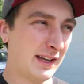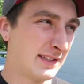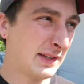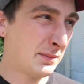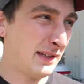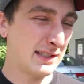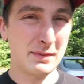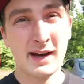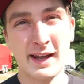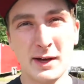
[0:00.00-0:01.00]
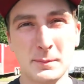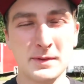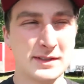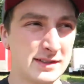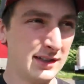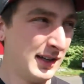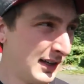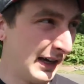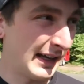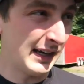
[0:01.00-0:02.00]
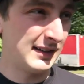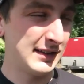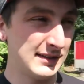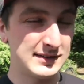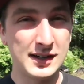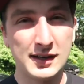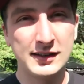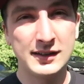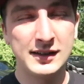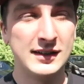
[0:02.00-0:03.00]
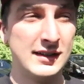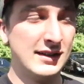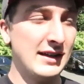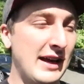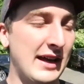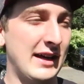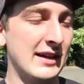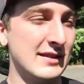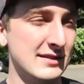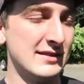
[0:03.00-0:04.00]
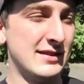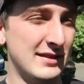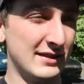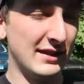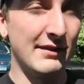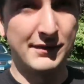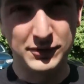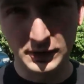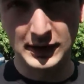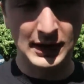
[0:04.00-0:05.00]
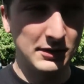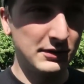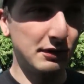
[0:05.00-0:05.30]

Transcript: And so that means I'm kind of helpless at getting things done and I'm freaking out.